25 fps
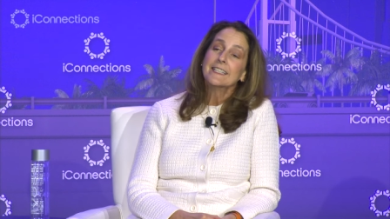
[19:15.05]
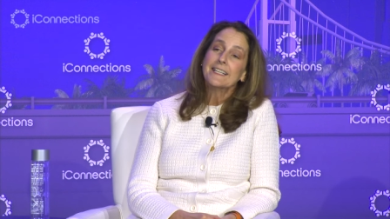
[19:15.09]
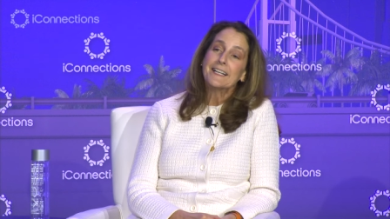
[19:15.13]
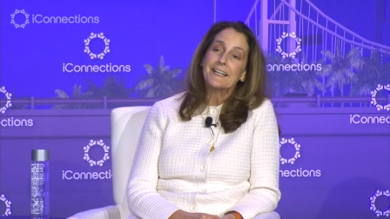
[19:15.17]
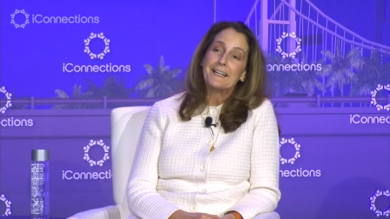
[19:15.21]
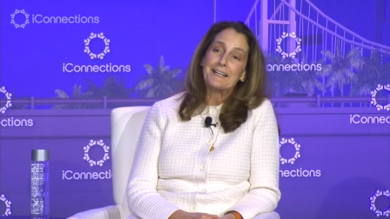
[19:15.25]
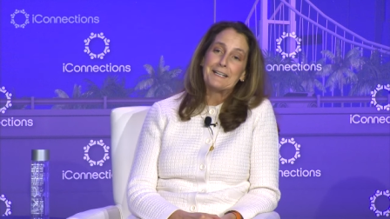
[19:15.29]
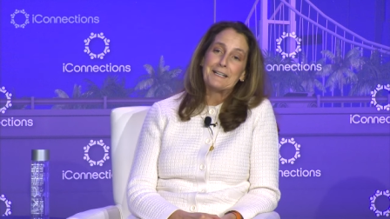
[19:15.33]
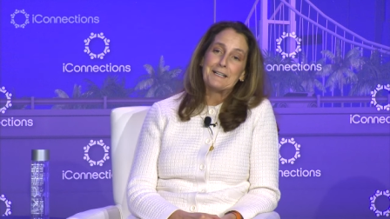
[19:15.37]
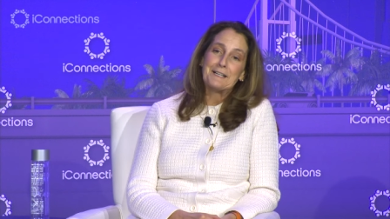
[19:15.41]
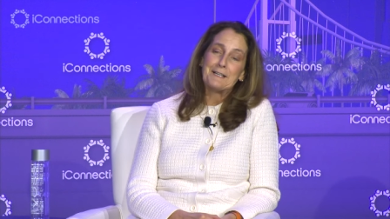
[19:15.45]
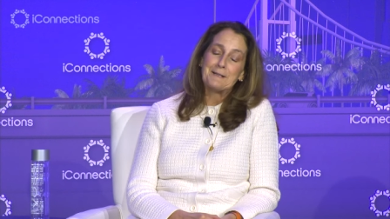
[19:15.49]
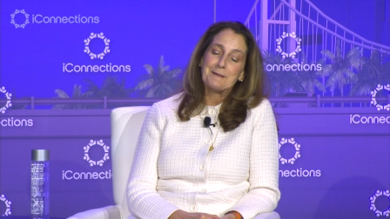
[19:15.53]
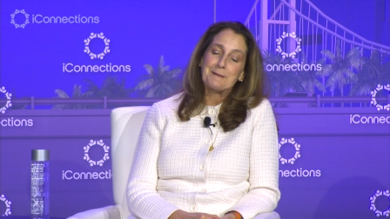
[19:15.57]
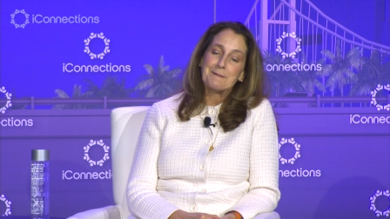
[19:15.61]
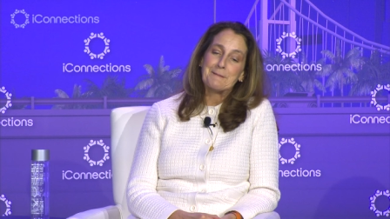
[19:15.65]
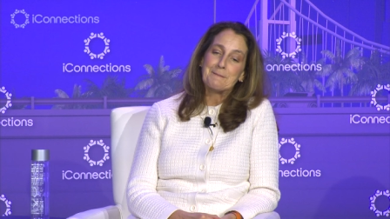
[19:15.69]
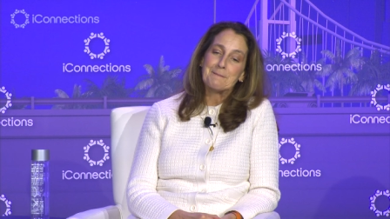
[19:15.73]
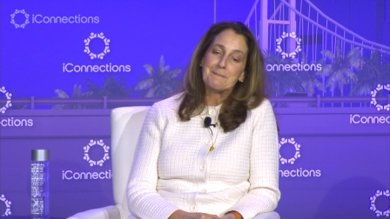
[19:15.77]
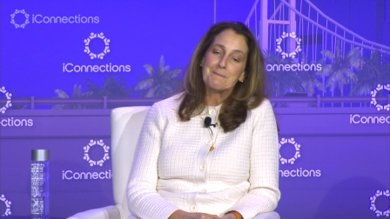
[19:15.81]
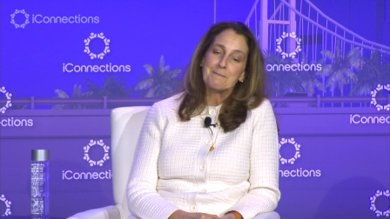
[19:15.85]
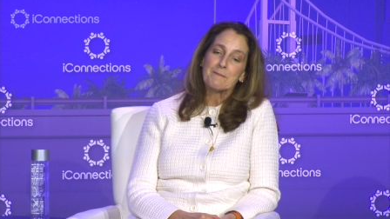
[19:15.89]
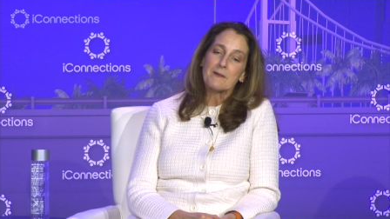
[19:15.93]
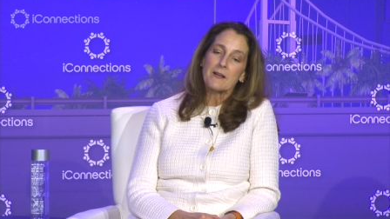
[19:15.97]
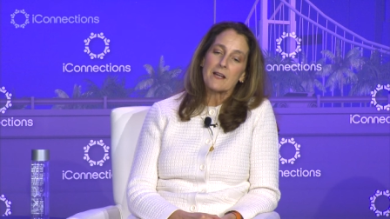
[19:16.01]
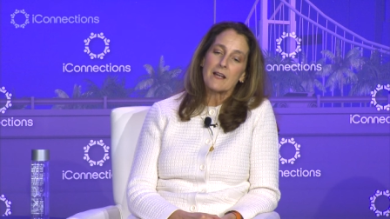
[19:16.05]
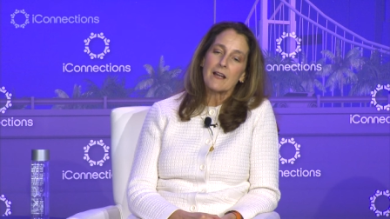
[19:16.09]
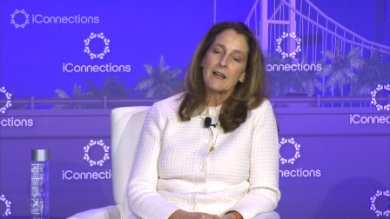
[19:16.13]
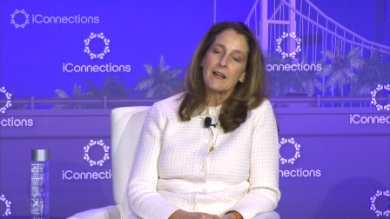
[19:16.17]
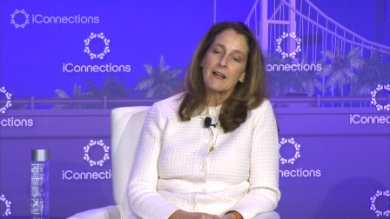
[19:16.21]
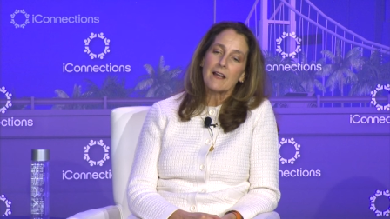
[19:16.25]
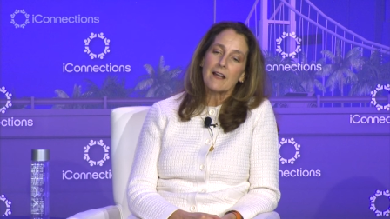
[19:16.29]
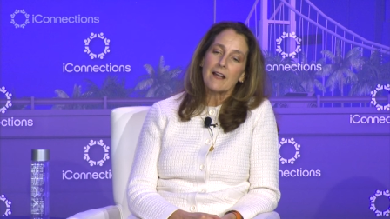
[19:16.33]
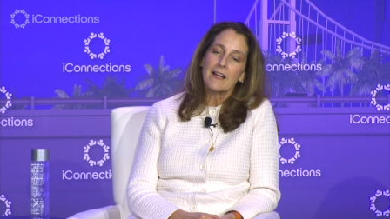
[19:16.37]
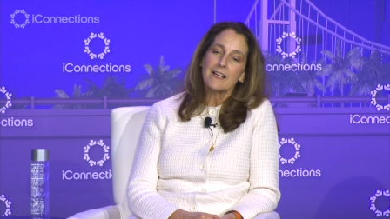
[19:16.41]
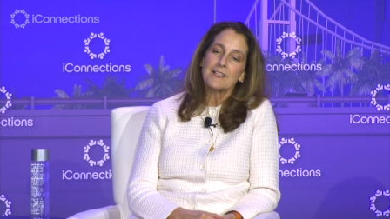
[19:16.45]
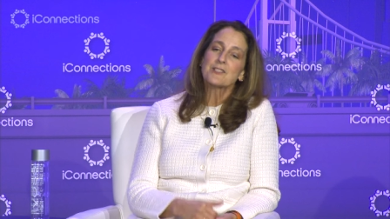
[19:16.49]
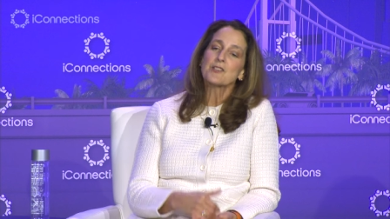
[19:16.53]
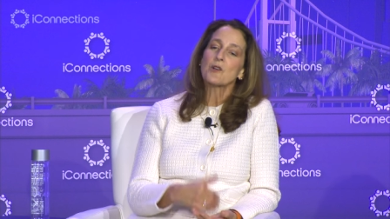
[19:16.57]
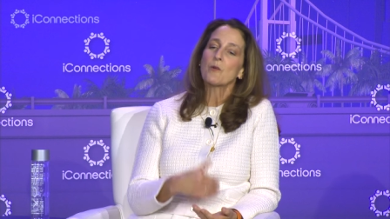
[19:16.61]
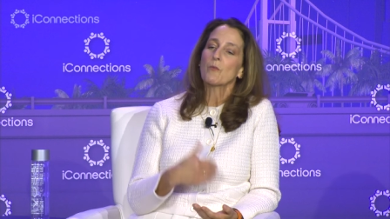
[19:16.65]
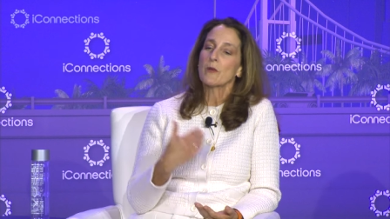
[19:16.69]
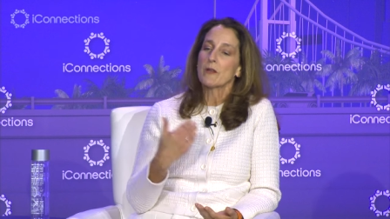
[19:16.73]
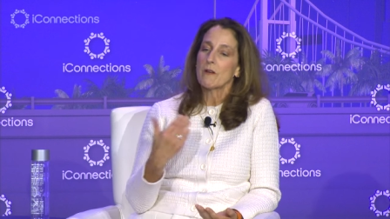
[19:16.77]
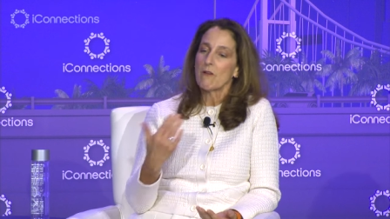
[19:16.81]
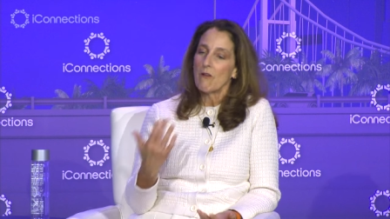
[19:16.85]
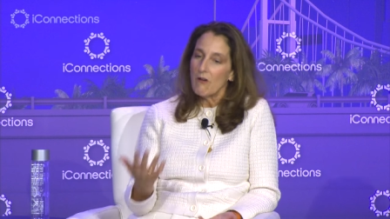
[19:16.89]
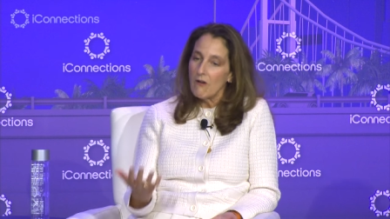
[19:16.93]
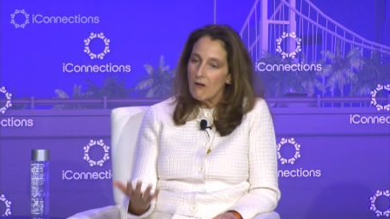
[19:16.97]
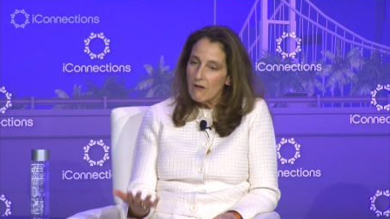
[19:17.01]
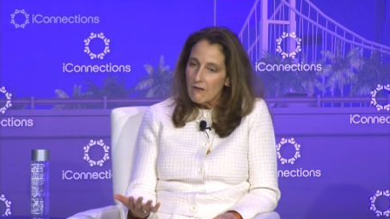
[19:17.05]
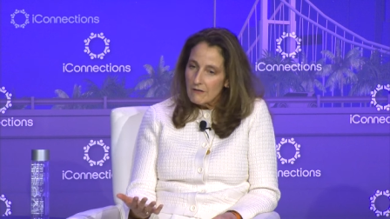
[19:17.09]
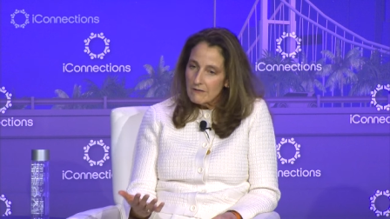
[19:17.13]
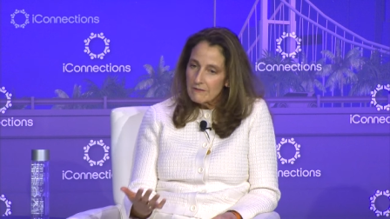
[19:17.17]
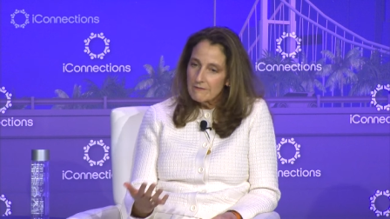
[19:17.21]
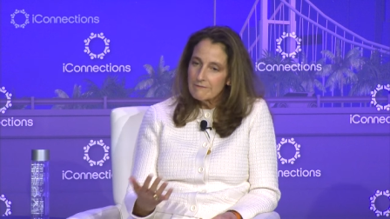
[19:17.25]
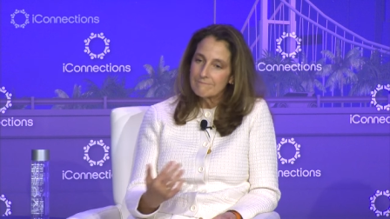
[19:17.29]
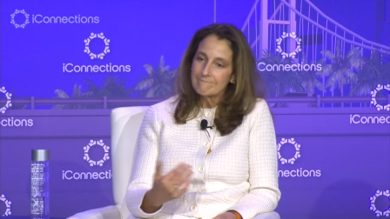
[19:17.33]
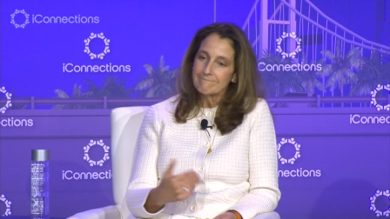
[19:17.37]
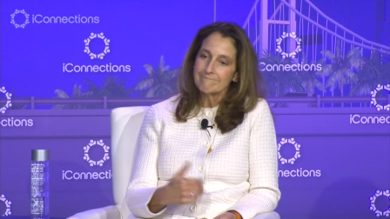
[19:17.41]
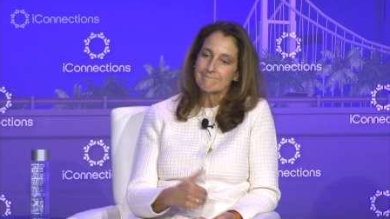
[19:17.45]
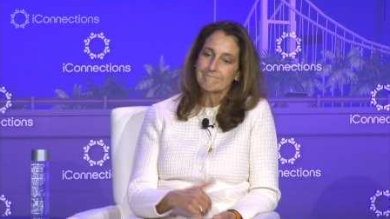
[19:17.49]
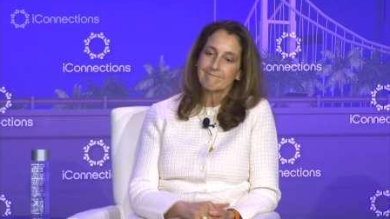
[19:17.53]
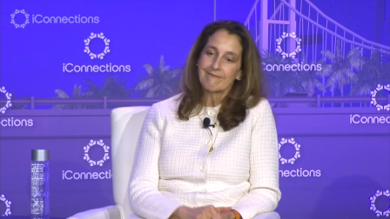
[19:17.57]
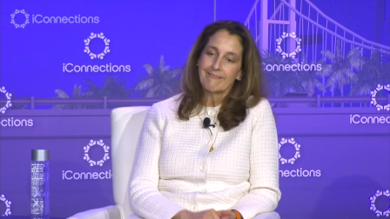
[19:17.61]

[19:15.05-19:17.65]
Um, and so we call,